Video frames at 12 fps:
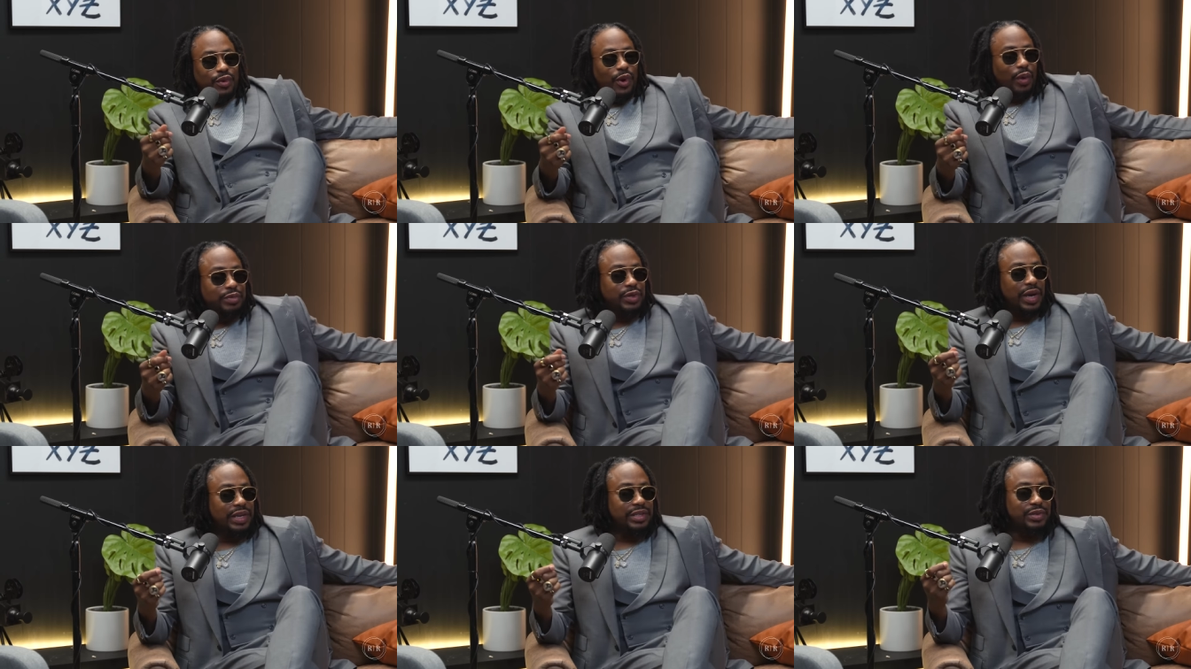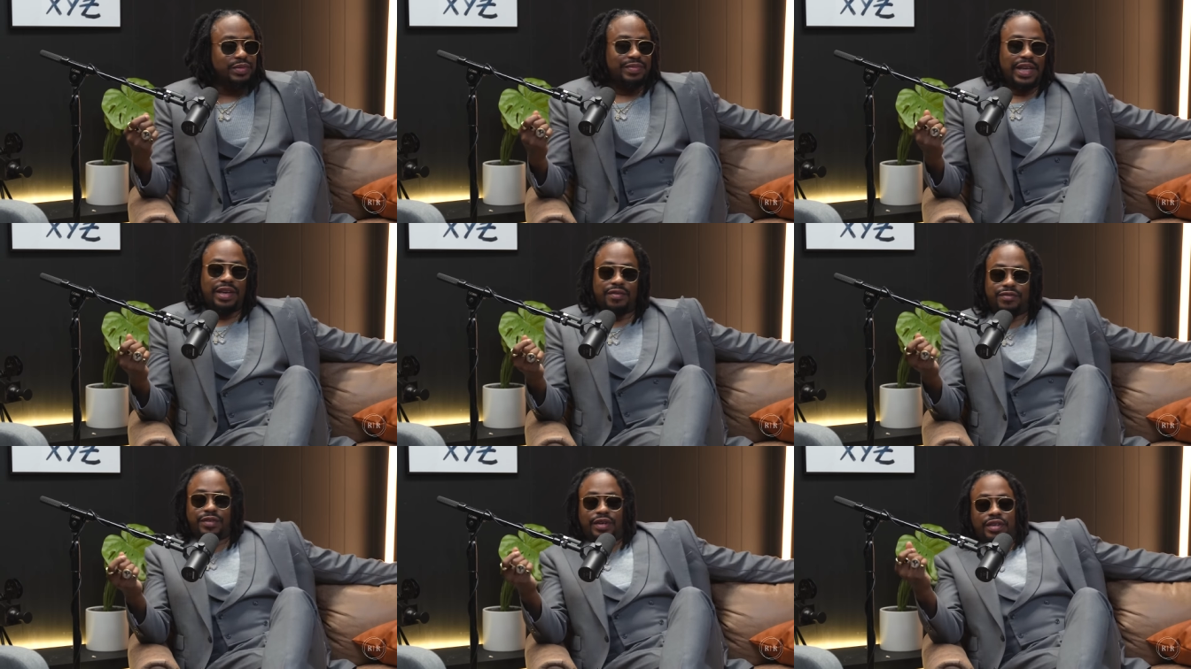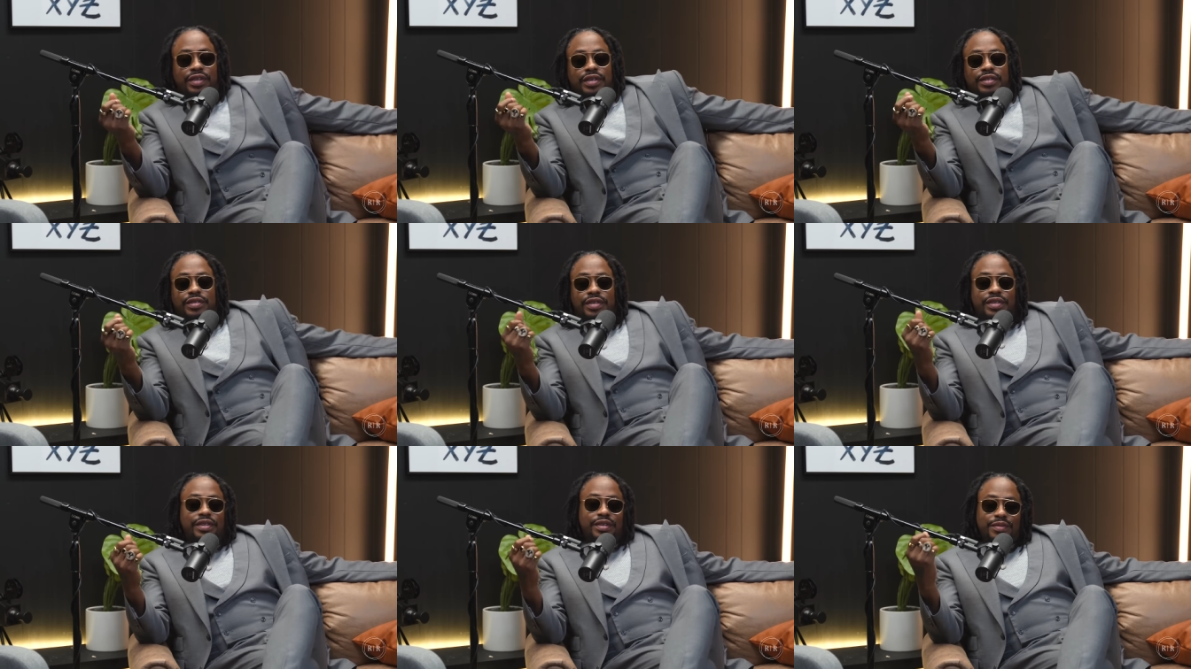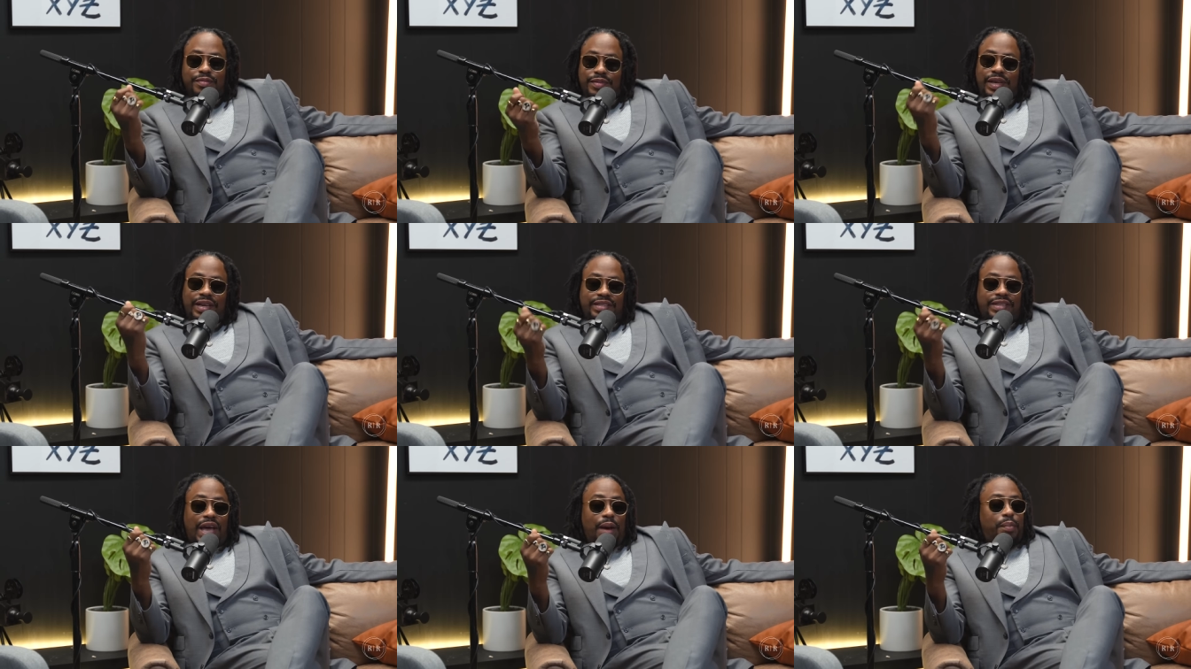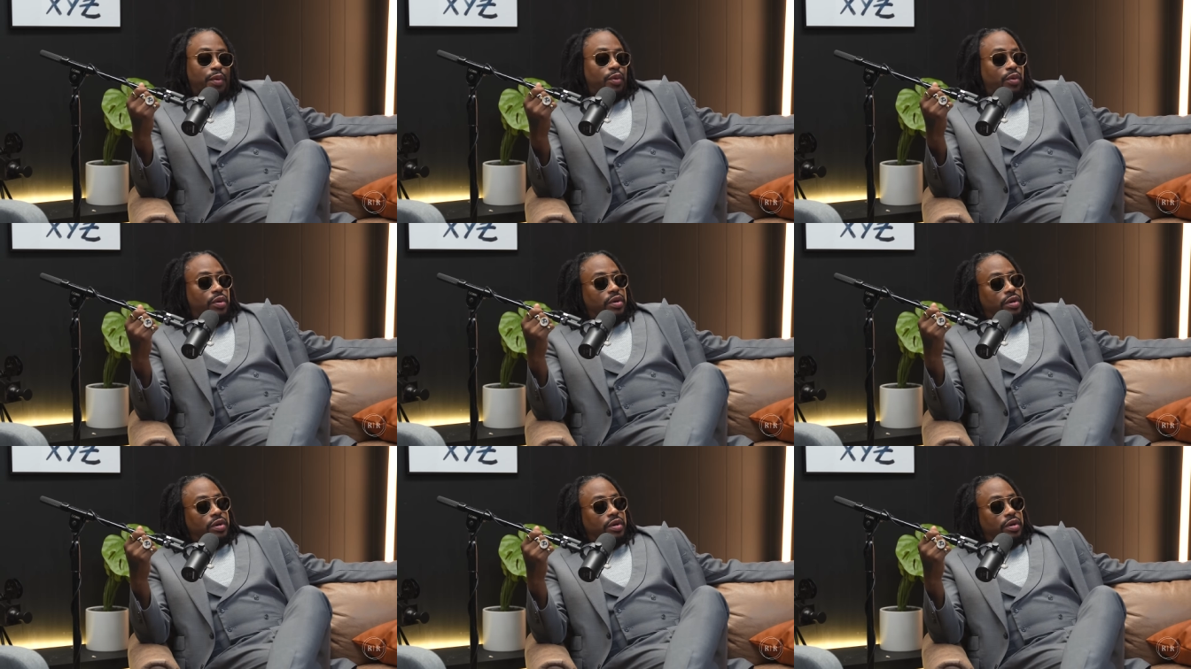know, I'm trying to think of a good mm-hmm. example.